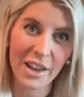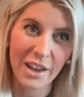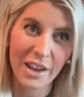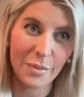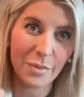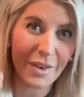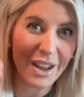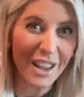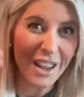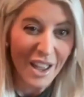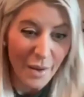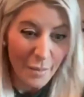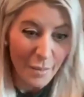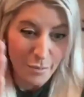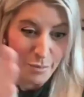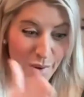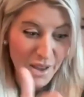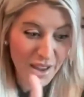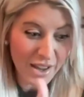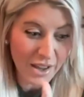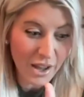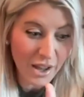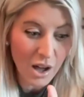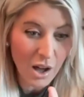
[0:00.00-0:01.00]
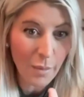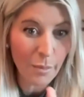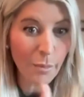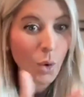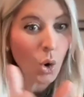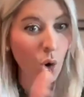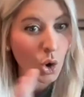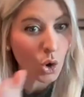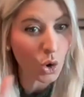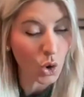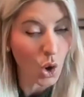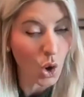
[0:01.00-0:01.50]
can become
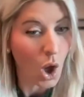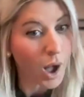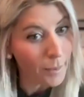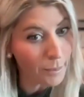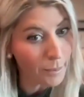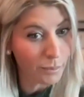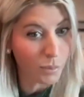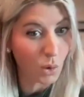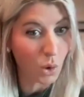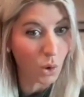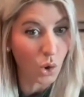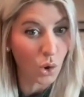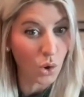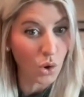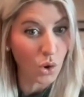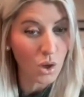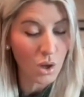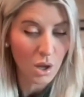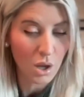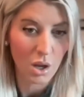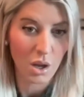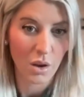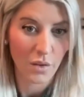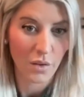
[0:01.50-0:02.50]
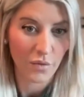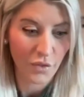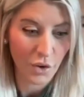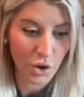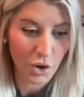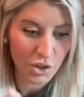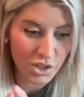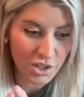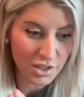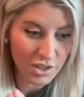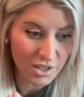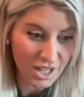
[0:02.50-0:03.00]
more humble
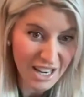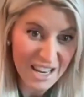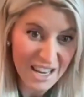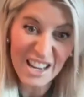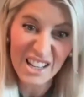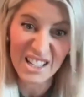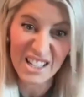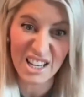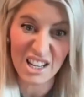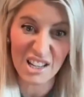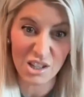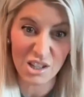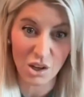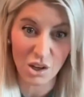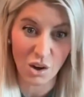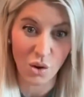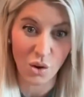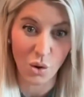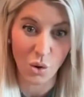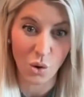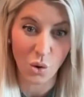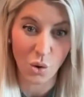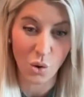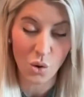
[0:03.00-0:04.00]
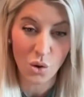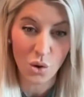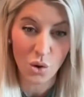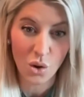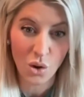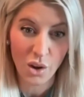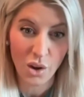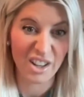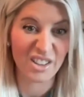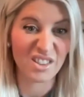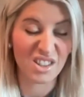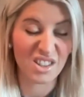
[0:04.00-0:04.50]
versus egotistical
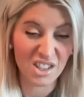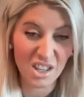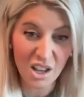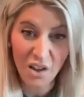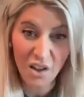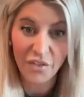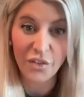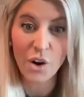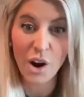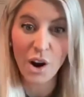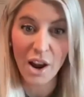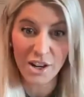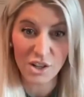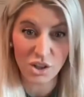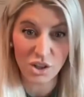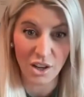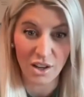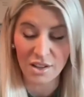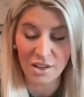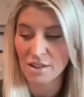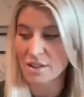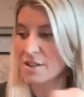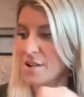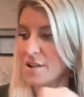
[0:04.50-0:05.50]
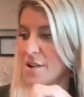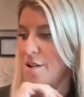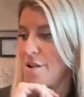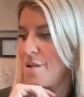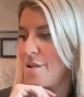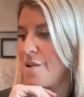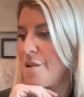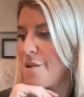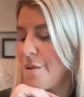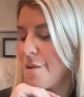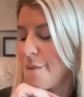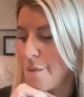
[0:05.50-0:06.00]
and self-righteous,
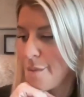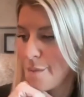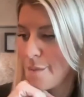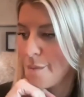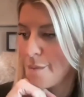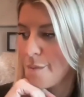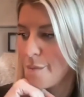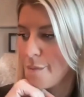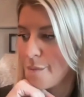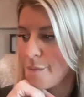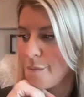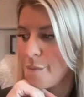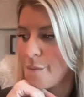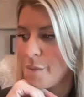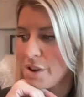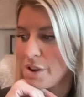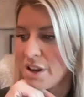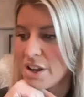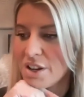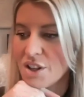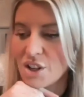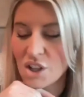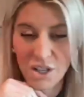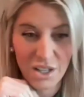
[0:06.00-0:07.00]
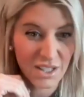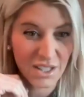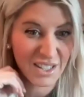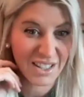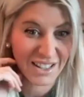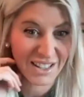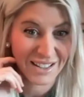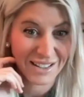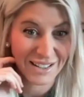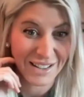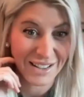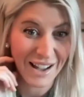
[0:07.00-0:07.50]
you just
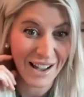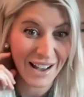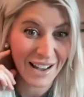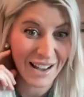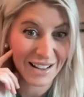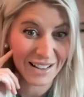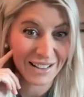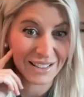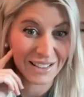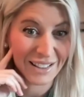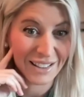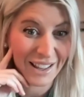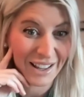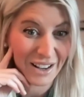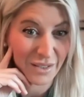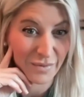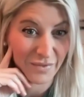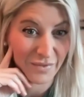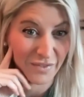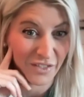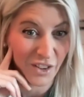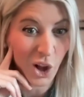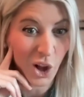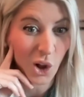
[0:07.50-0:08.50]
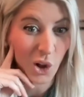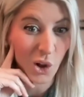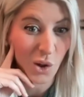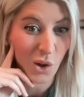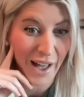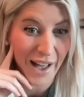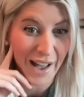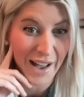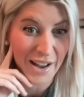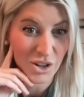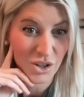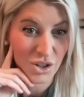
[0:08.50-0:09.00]
gotta let them fall,
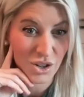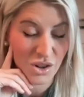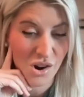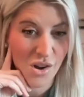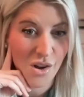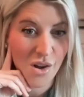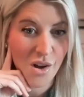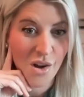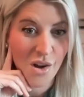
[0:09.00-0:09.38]
Ash.